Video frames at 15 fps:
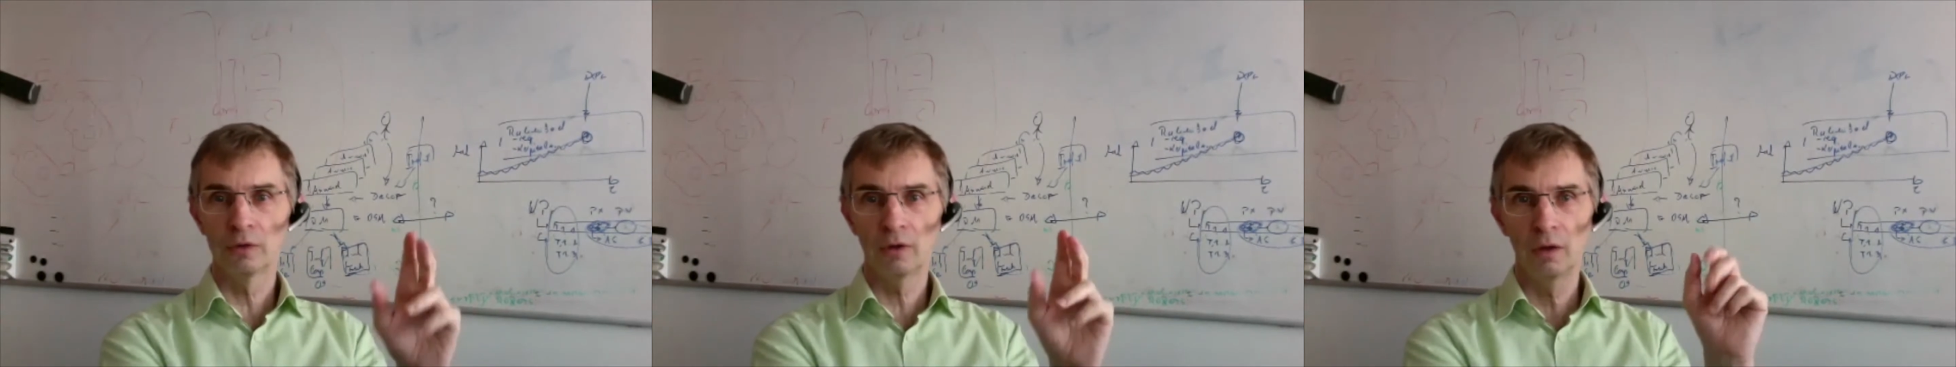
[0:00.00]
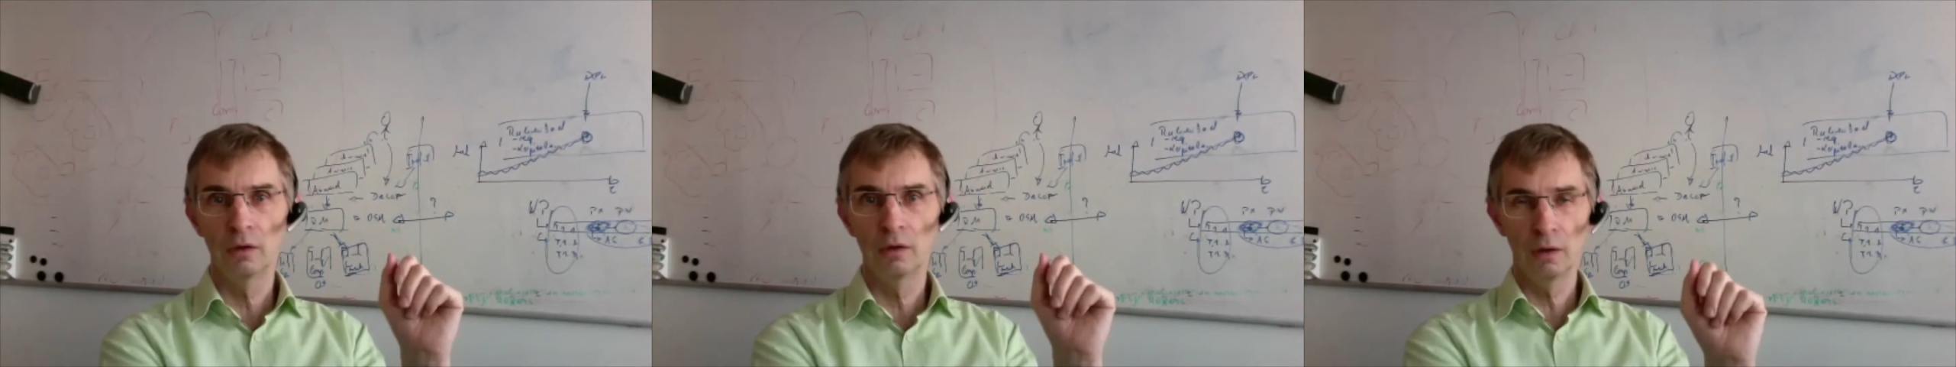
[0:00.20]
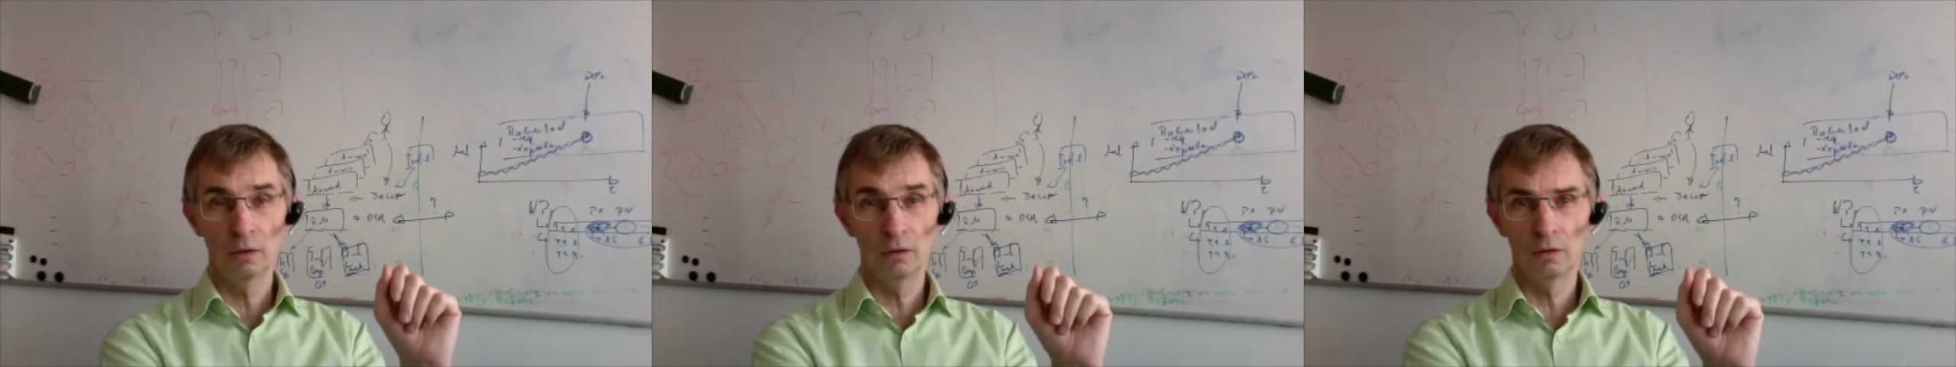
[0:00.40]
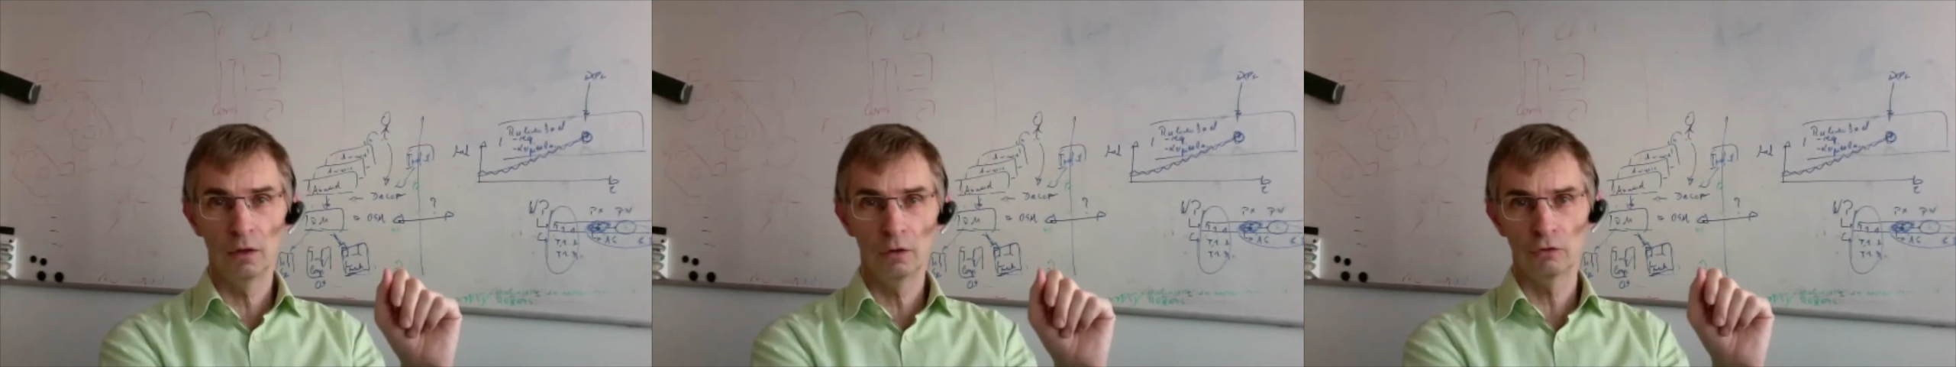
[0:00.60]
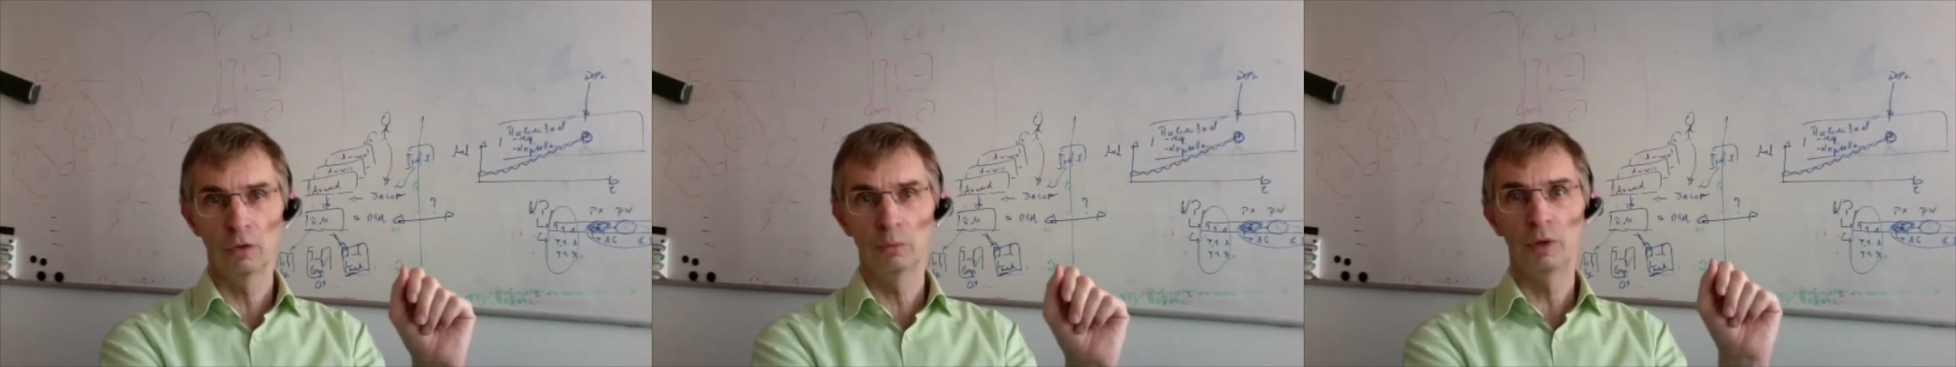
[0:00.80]
10
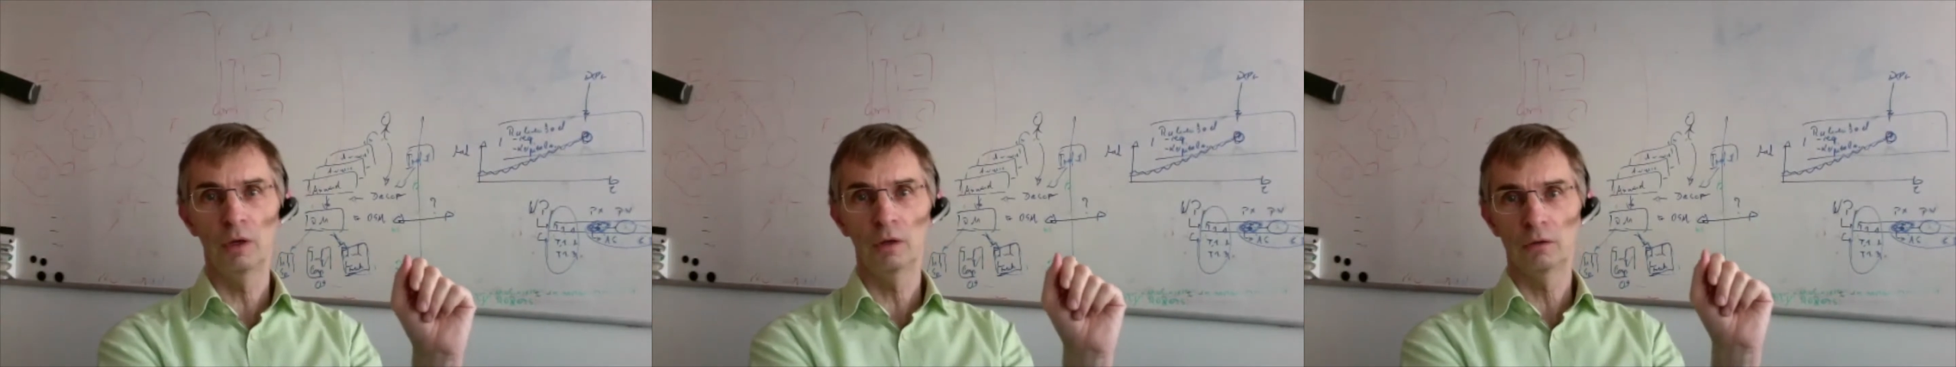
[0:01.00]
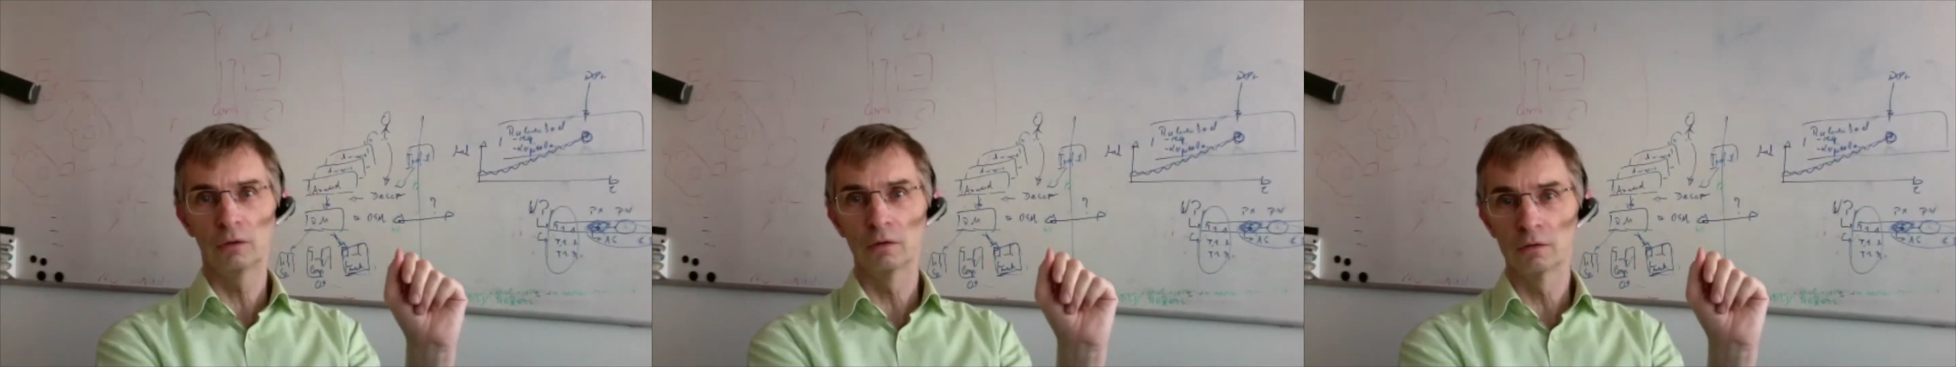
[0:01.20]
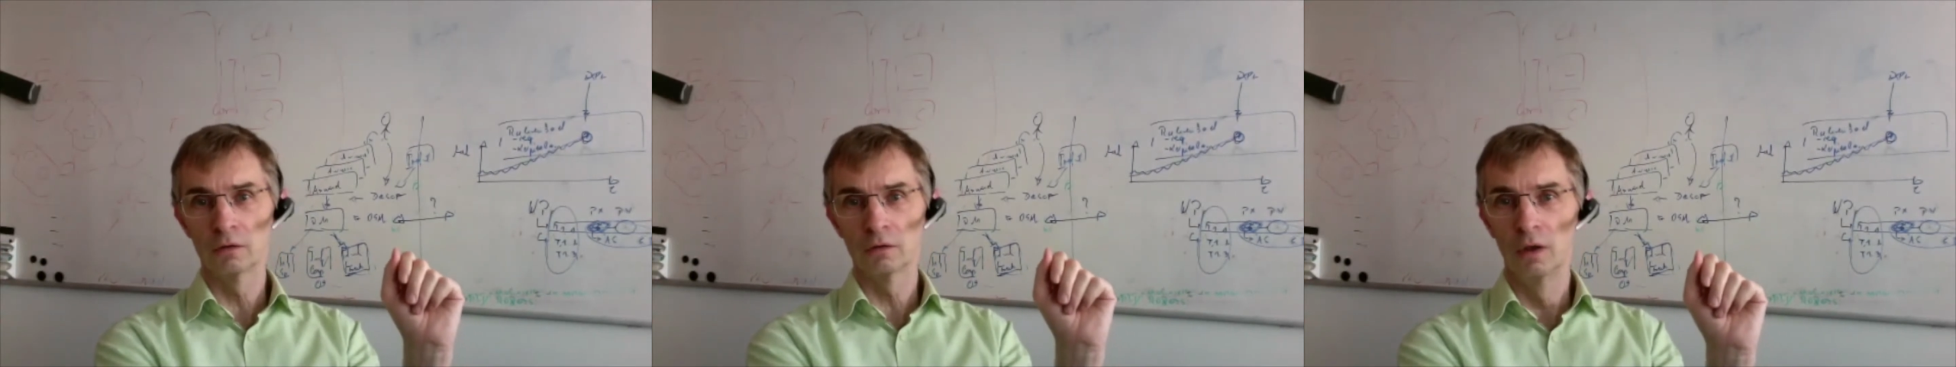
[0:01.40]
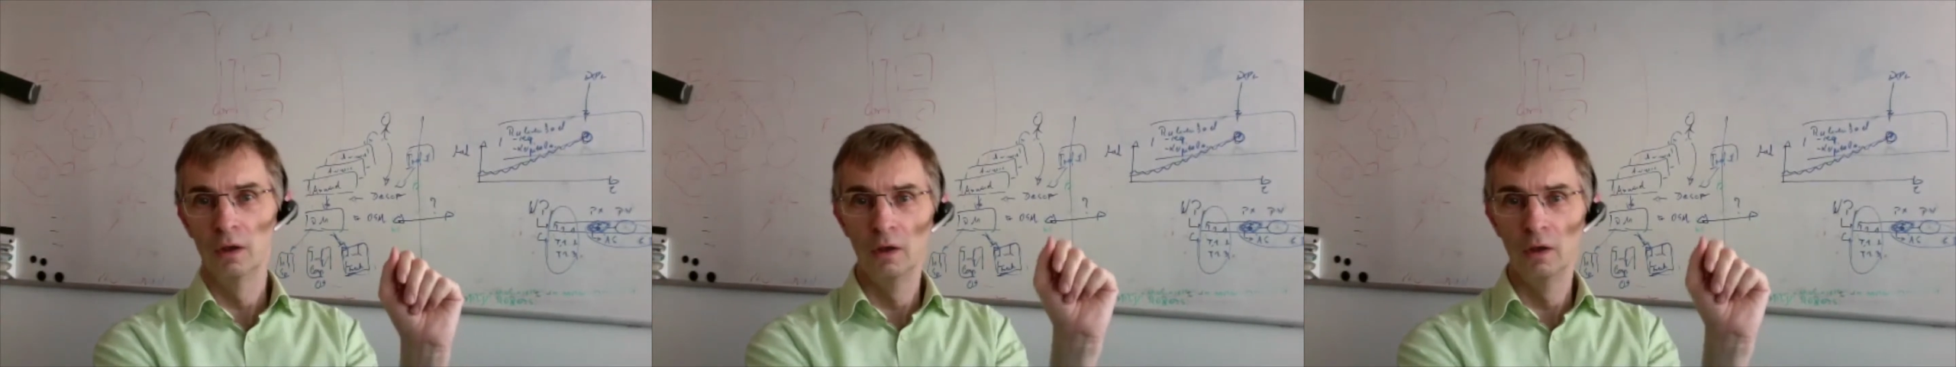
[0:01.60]
international partners,